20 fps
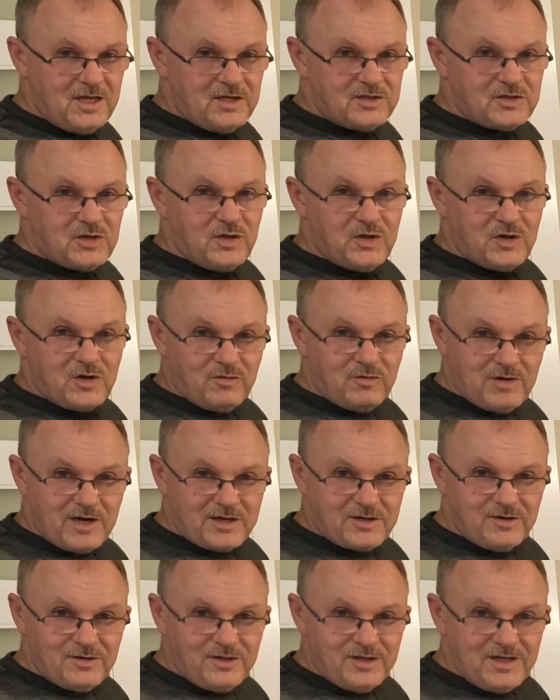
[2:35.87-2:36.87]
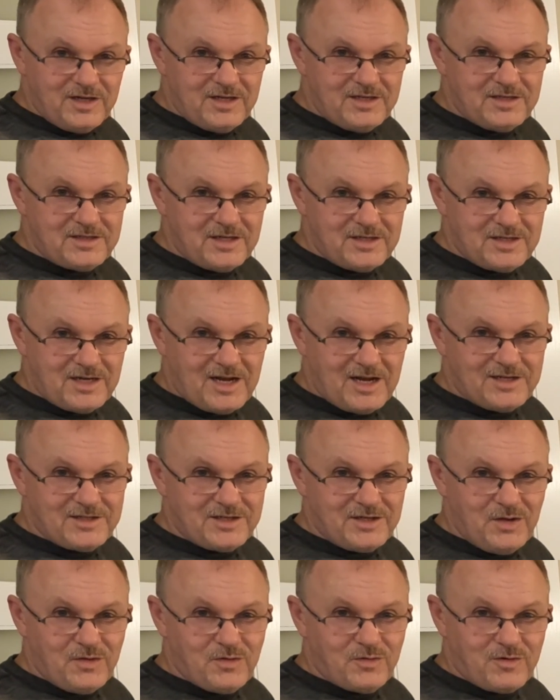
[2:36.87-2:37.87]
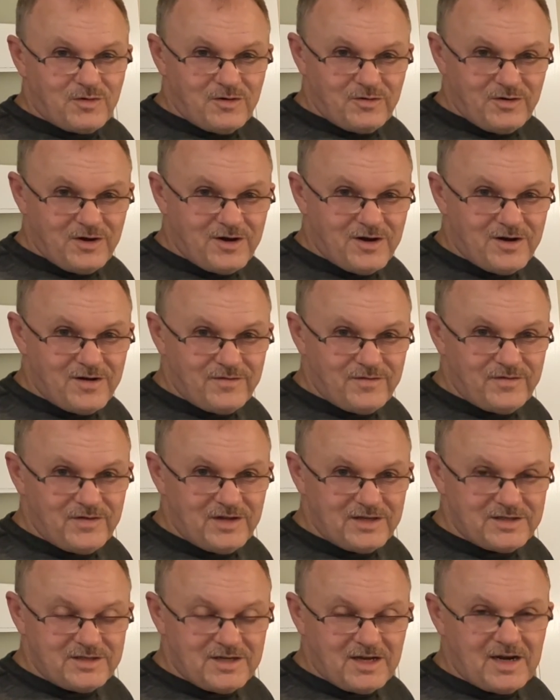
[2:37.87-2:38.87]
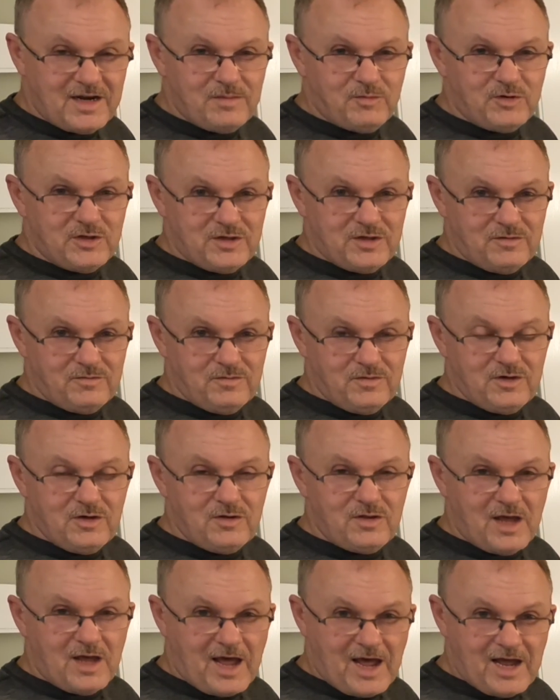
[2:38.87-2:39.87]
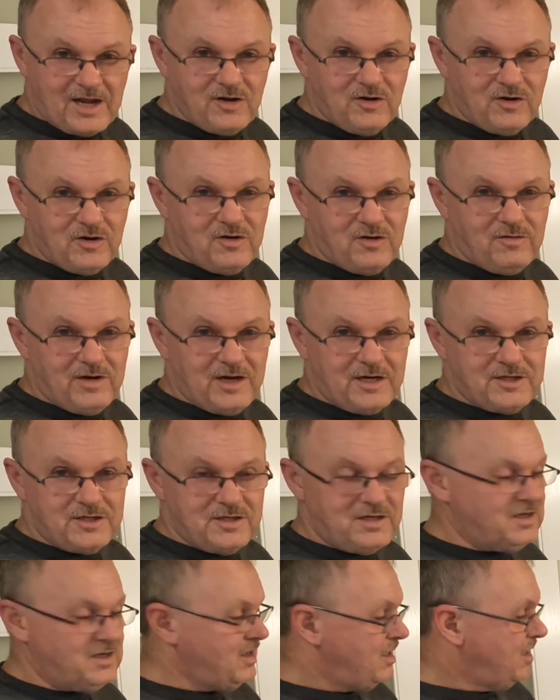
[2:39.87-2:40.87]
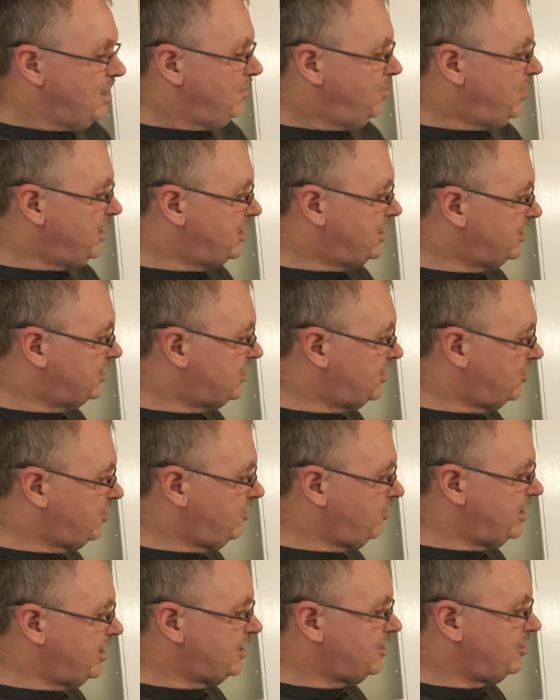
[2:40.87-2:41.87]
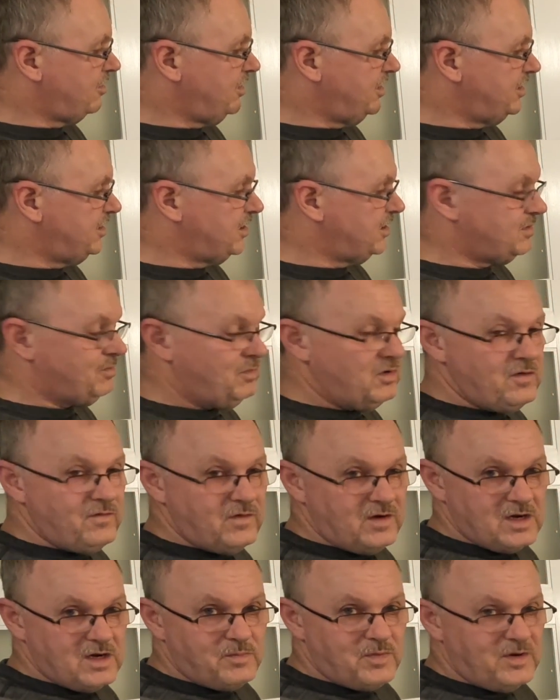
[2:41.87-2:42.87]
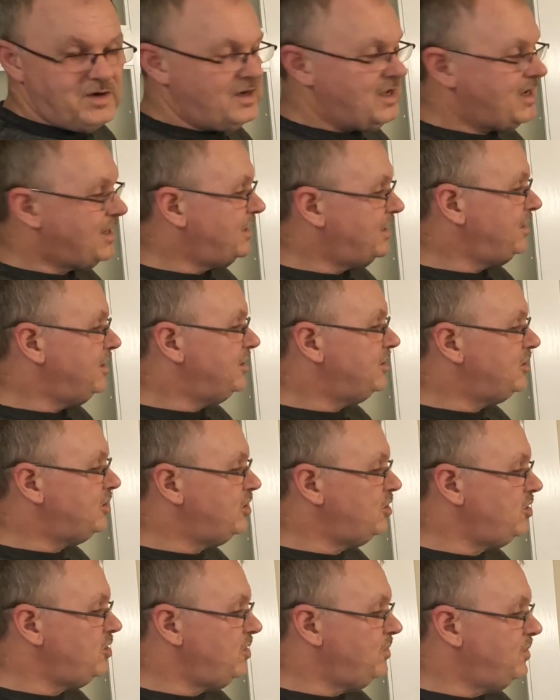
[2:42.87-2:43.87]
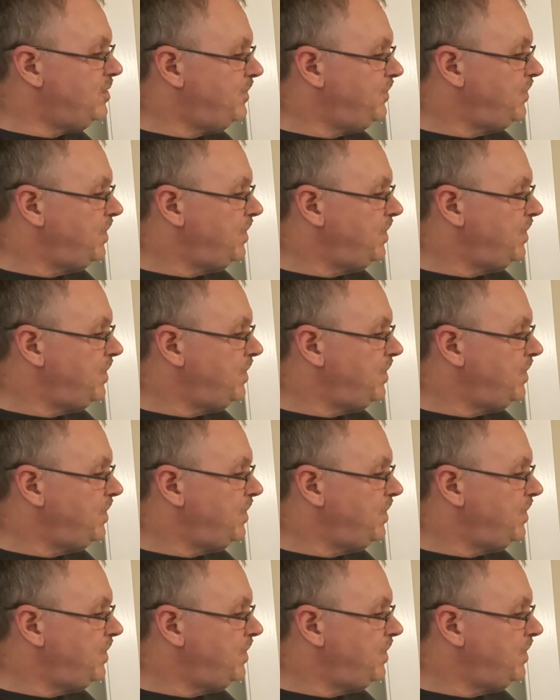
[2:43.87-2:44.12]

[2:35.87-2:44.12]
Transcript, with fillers: So the corrector lens is actually thrown off. It's not able to do the accurate correction because the corrector lens is moving up and down in this tube.